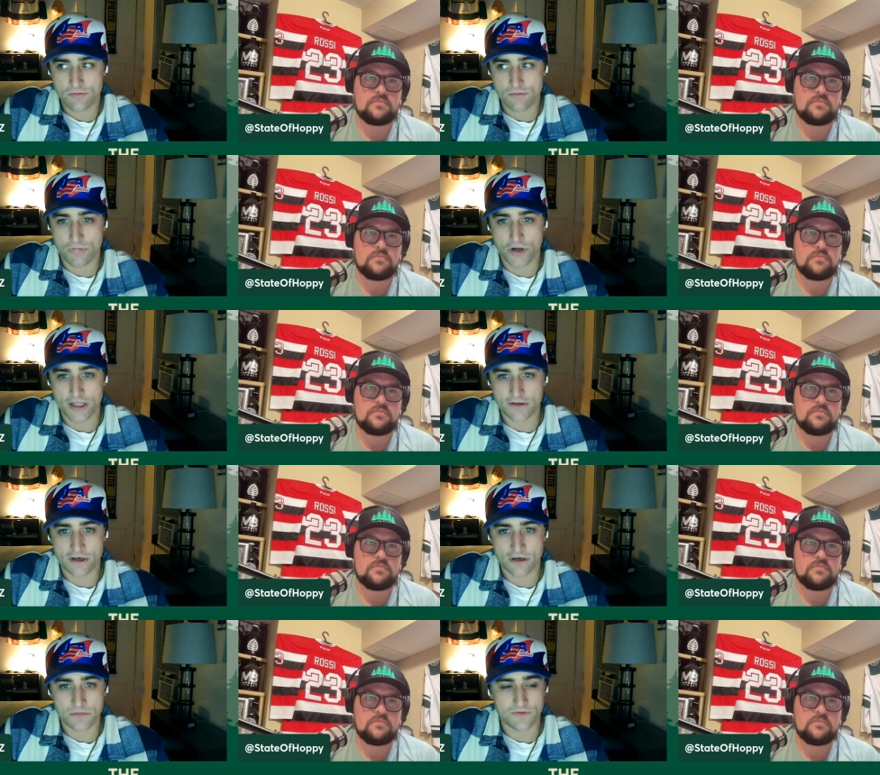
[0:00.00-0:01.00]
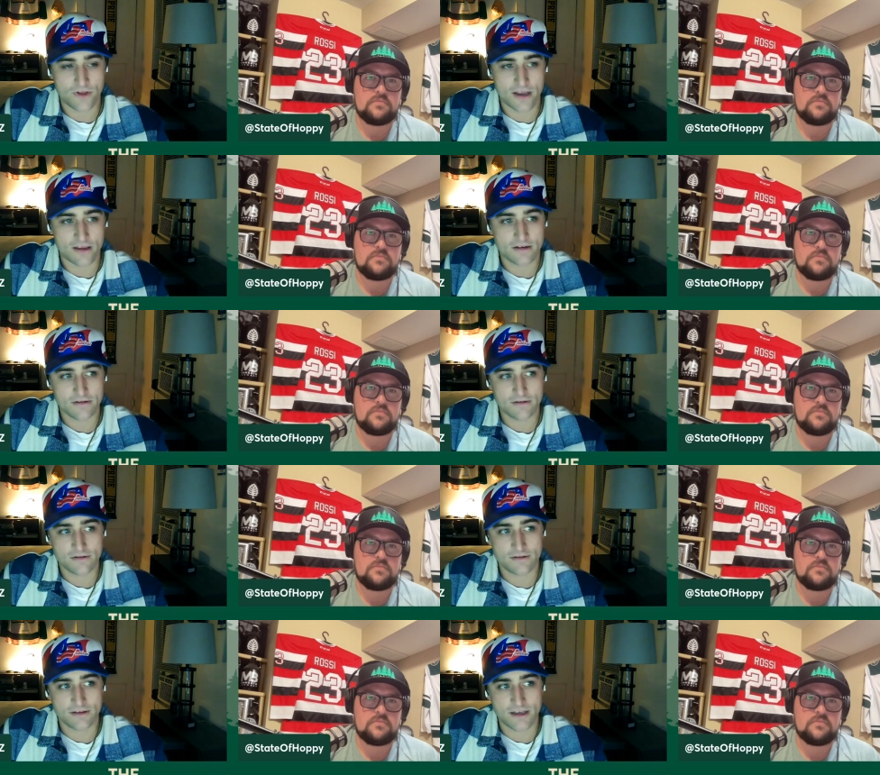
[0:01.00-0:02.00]
Speaker 1: But in terms of like
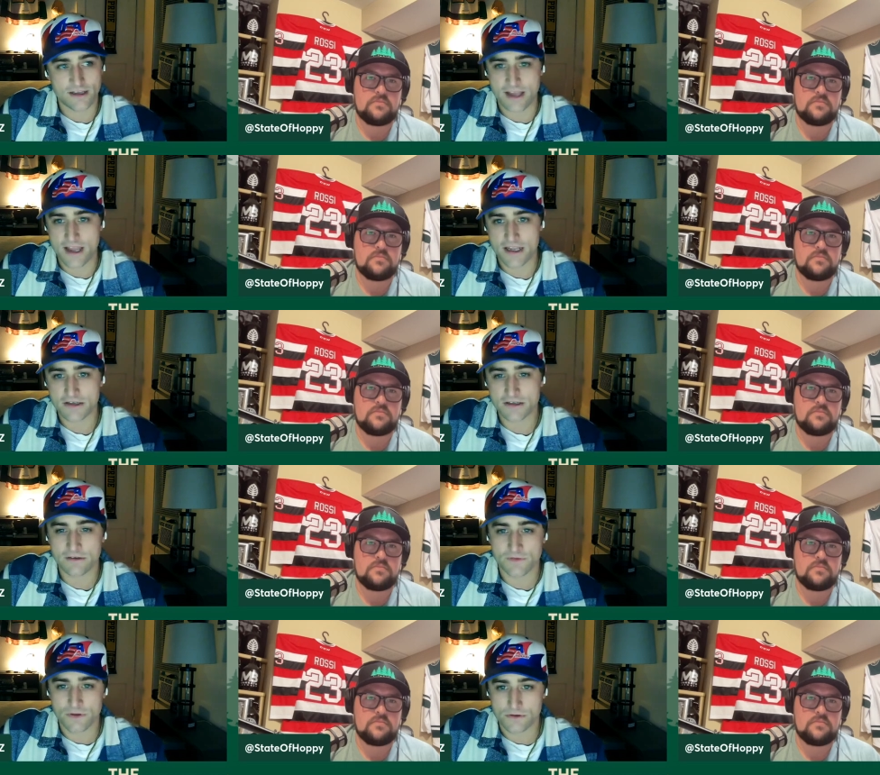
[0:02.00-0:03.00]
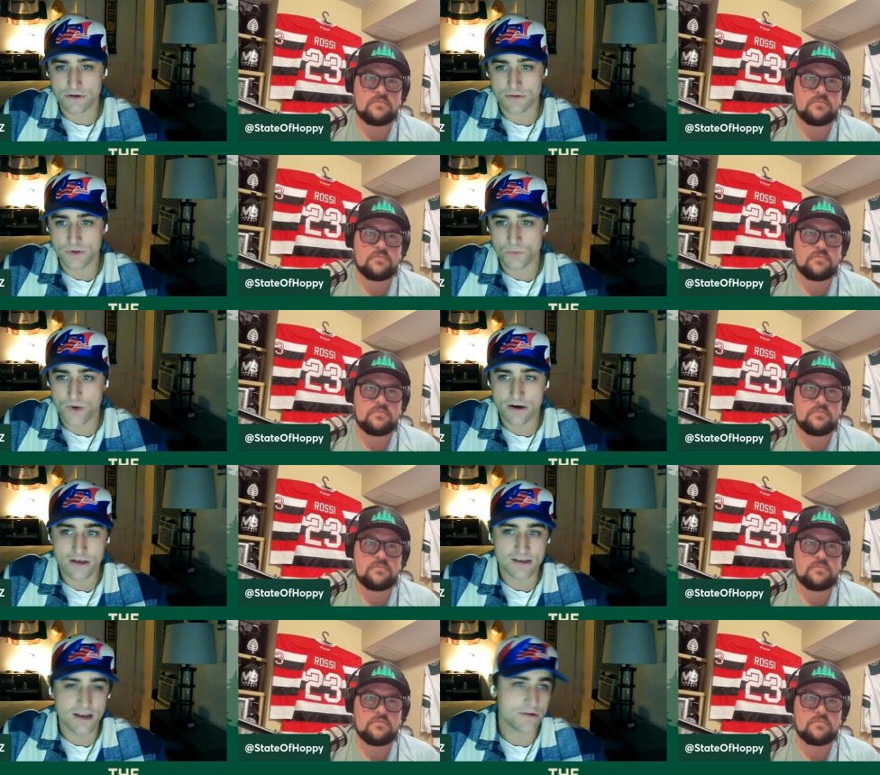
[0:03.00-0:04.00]
an NHL future with where
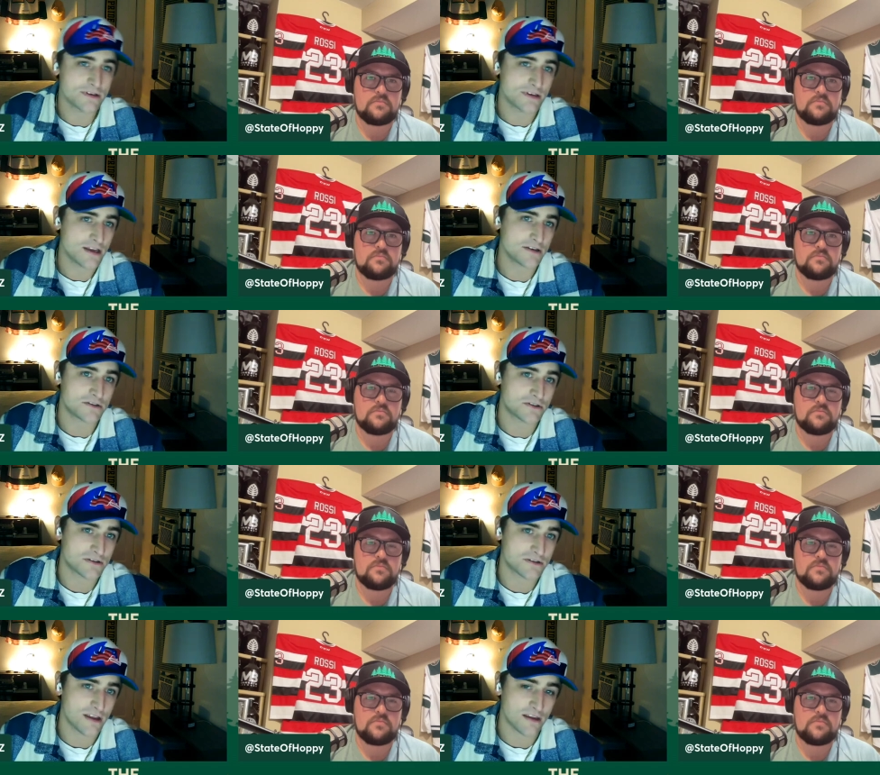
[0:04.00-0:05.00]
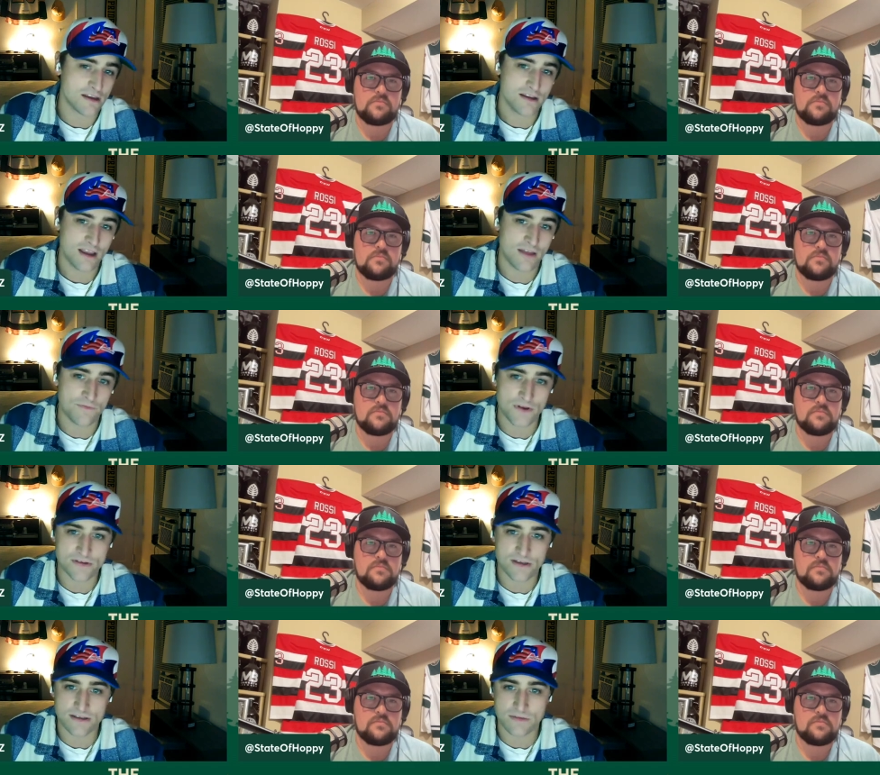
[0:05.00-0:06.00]
he's at with his age, it's just like, it feels
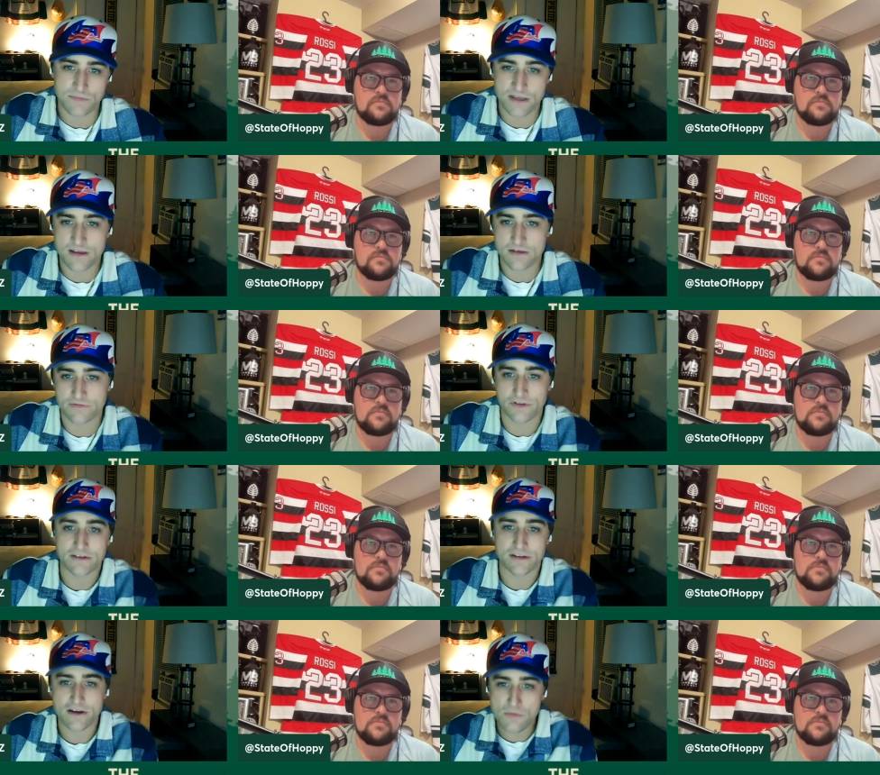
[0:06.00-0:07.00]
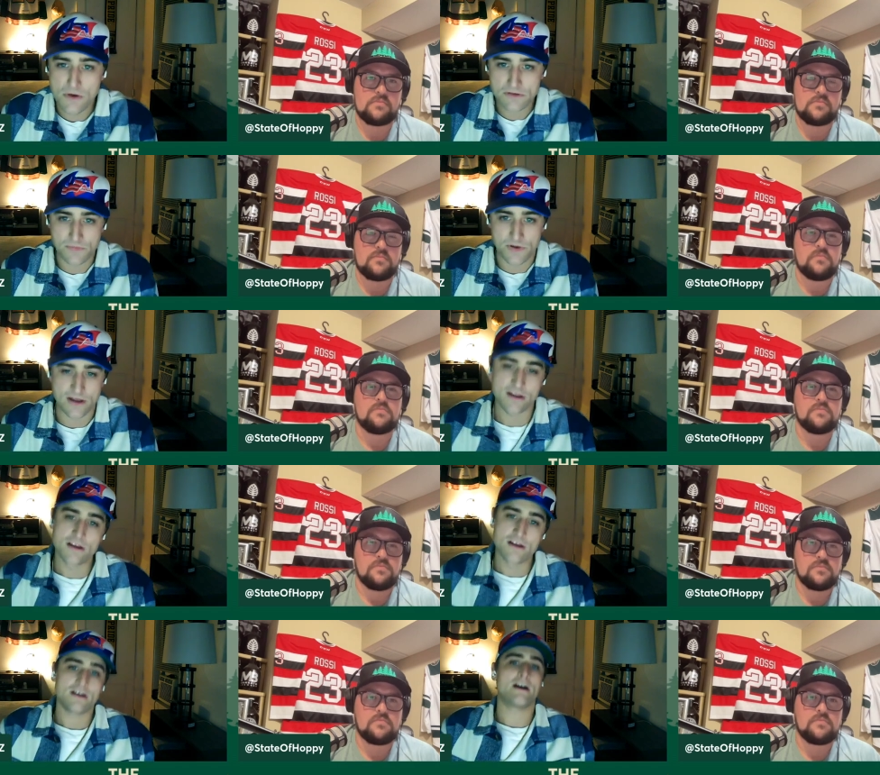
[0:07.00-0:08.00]
like that's a bit conflicting almost, but
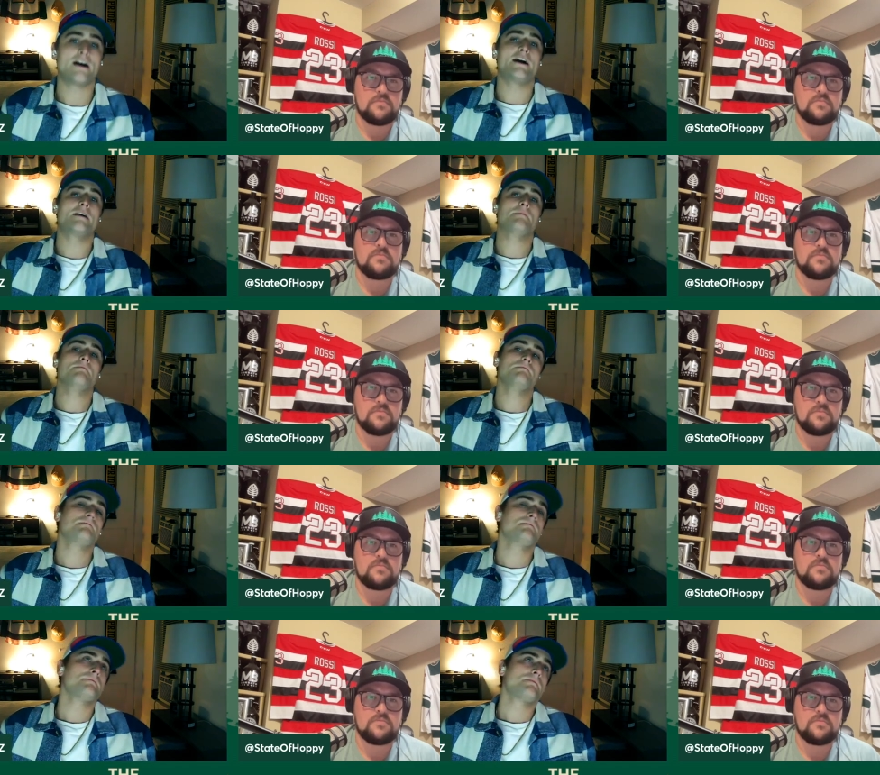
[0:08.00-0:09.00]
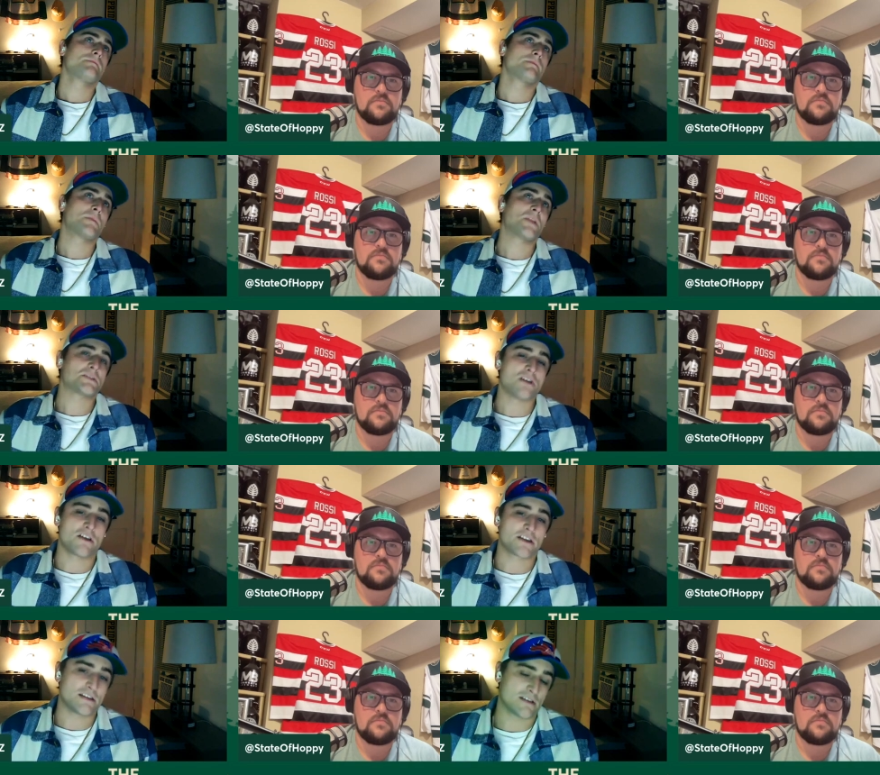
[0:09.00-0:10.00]
I mean, it's not
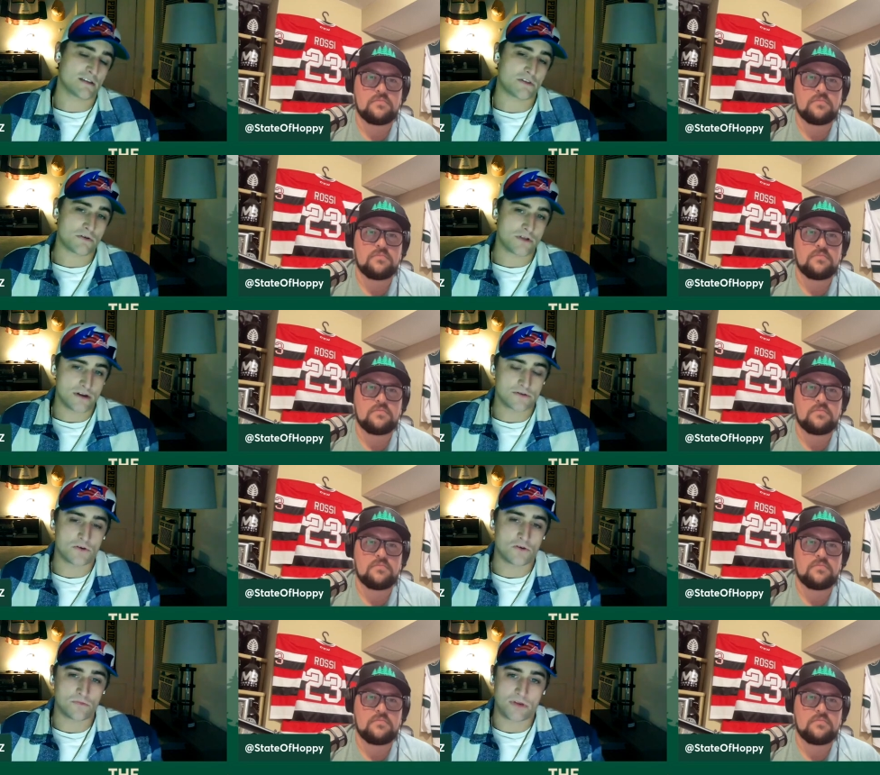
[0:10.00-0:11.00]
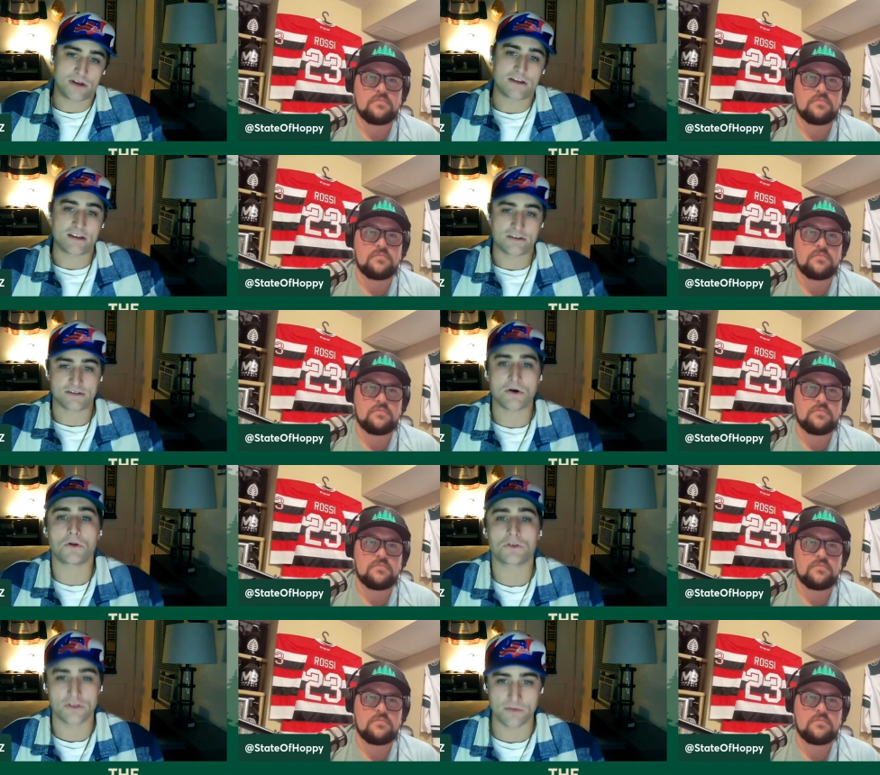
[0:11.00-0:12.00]
like he's like 30 years old, but he's just
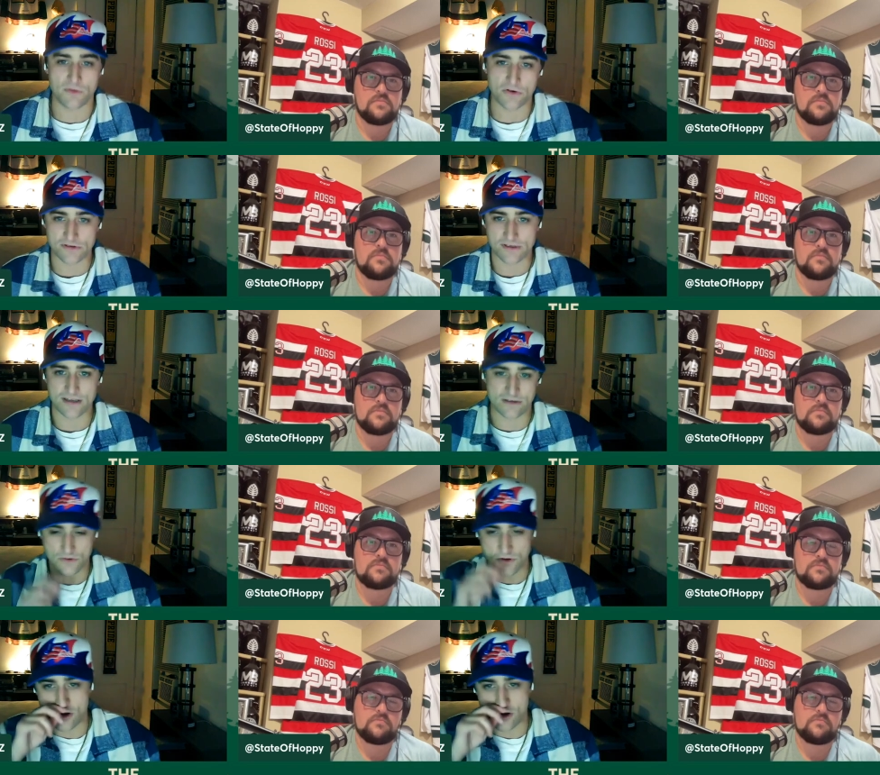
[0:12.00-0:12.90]
older than most kids that you call